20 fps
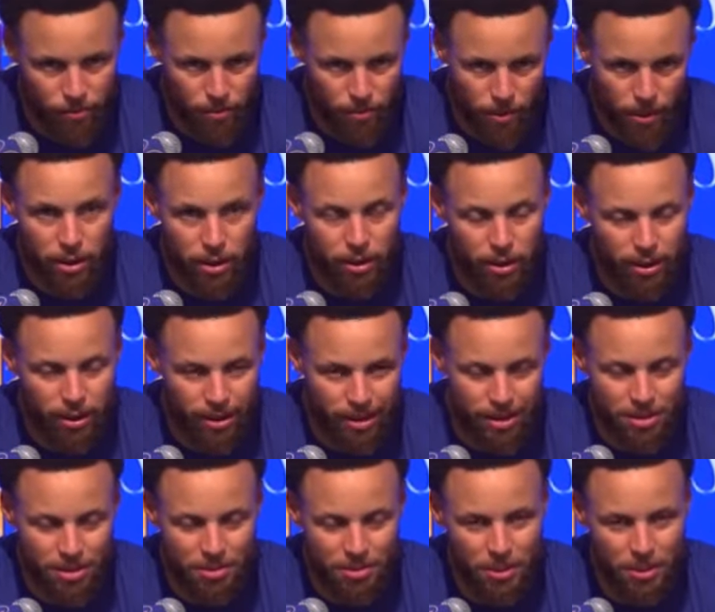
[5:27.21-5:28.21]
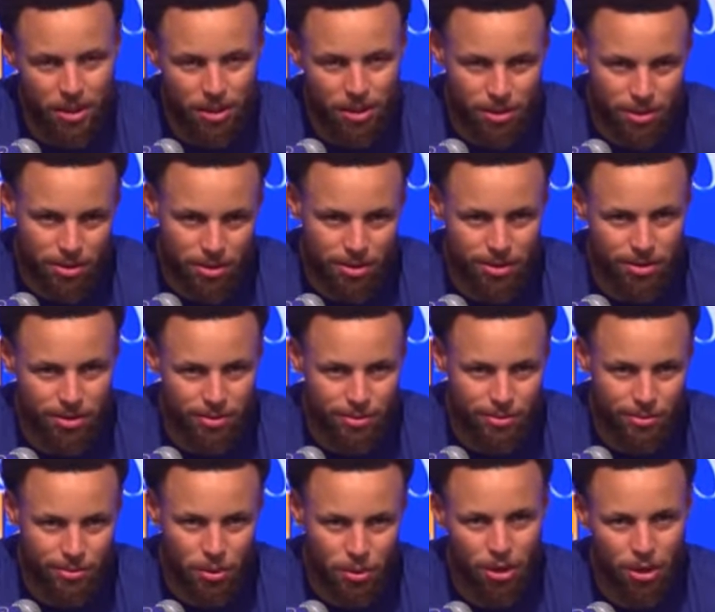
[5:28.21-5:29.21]
It is, because
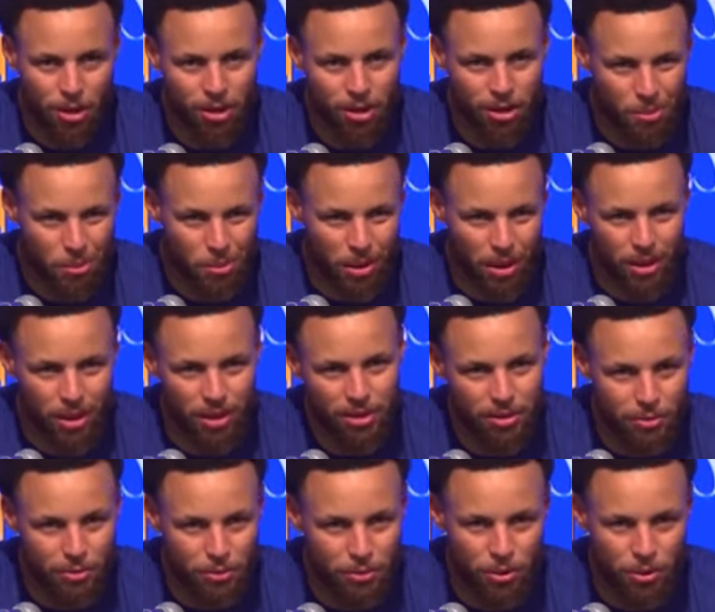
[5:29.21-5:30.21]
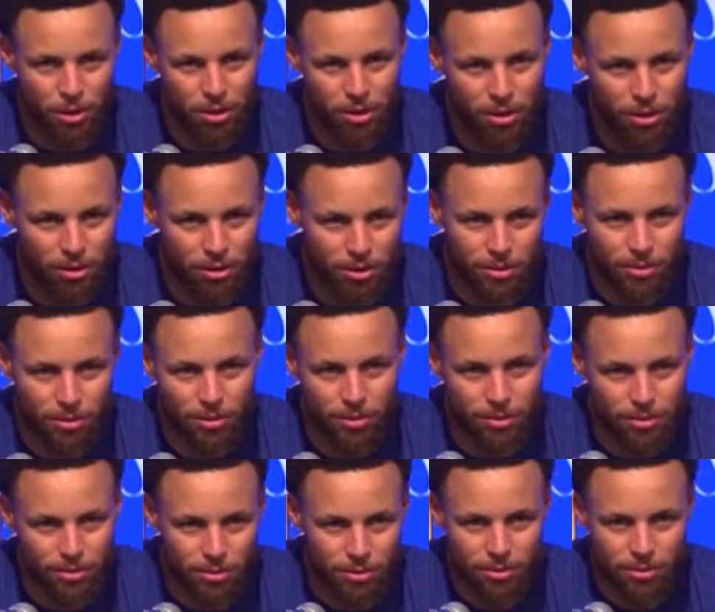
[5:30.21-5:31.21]
we're all competitive. We're all
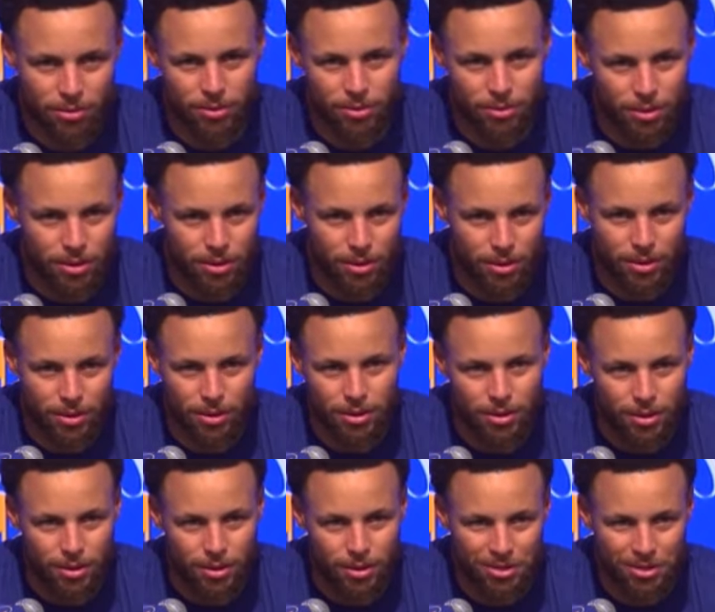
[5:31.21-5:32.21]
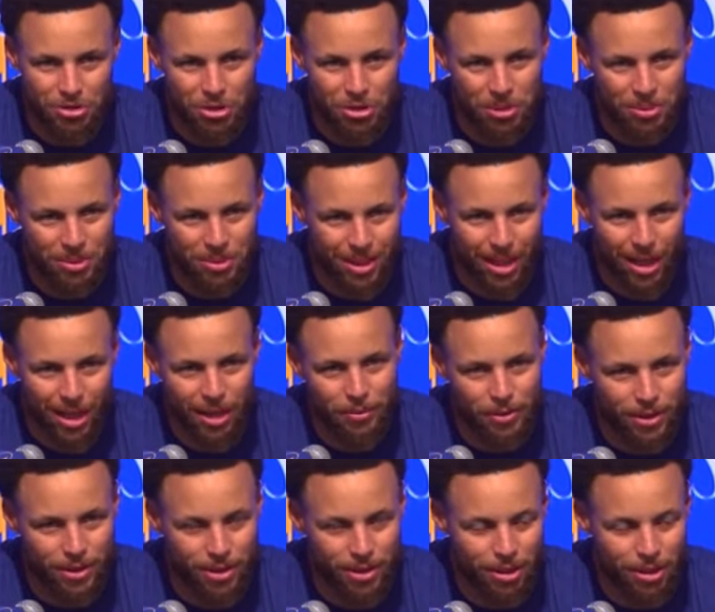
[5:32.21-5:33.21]
extremely
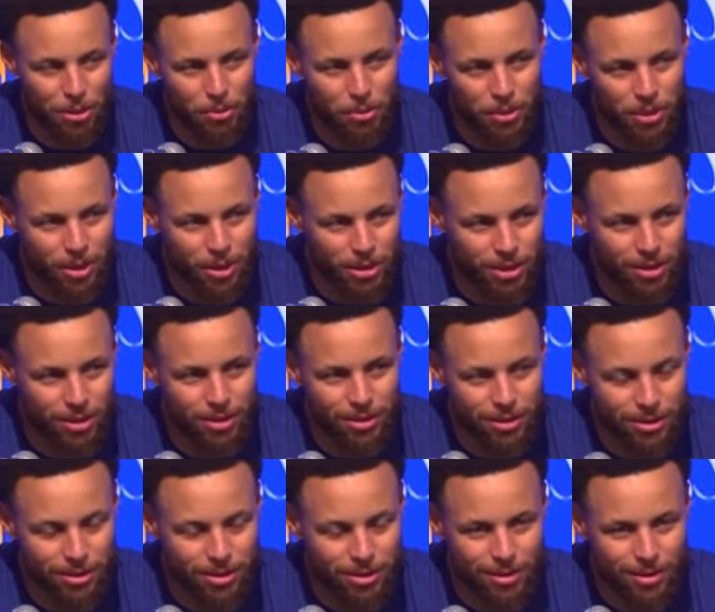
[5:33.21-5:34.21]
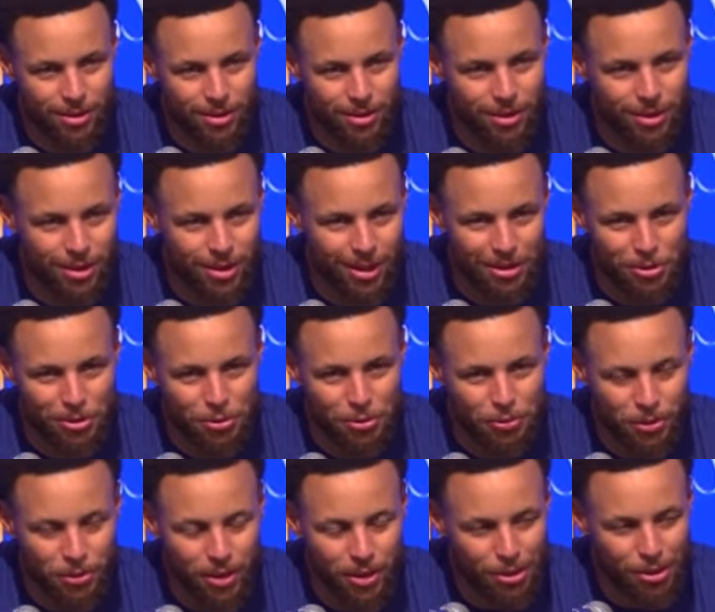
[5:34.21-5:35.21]
confident in our abilities, and you
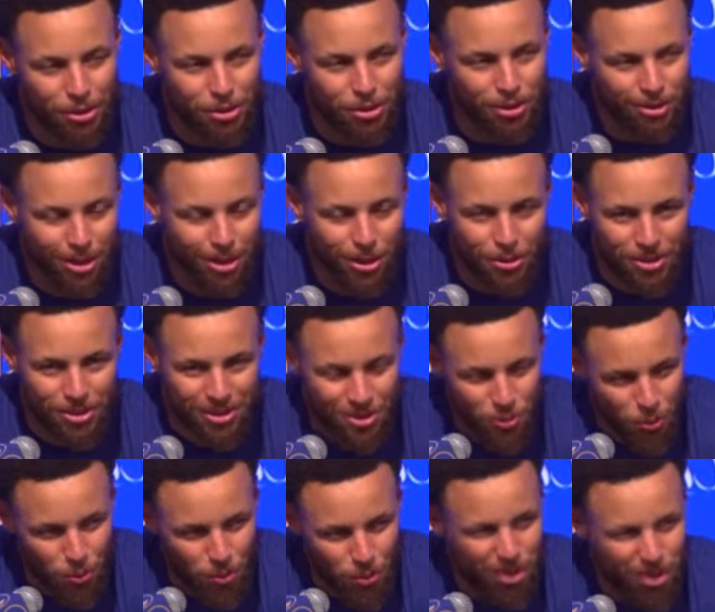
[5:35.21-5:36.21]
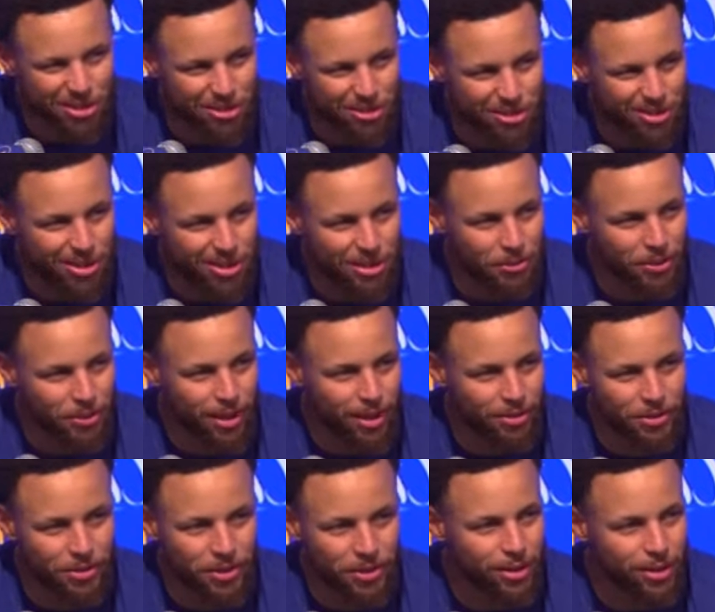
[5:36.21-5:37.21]
feel like you can always just will yourself out
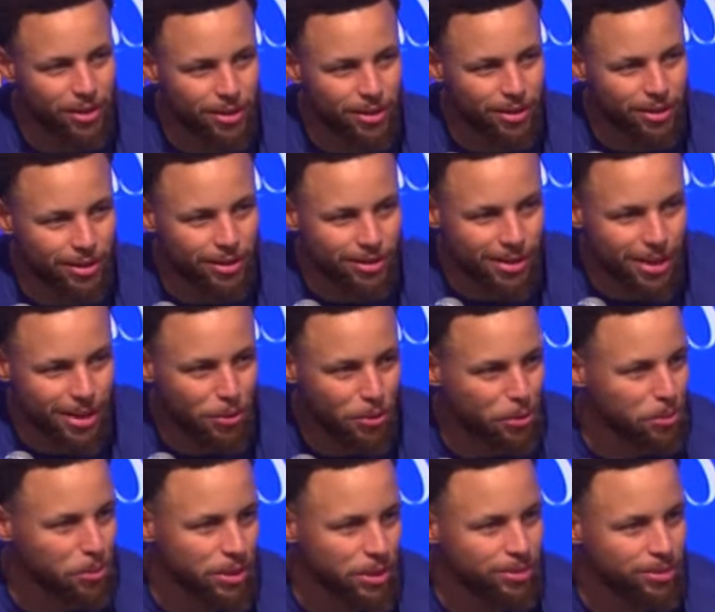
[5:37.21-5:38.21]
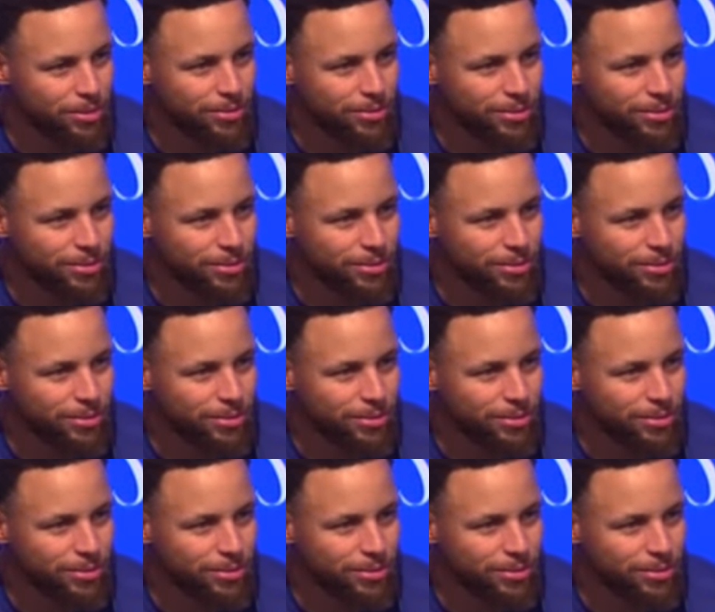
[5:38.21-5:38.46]
of anything. That's how we're built.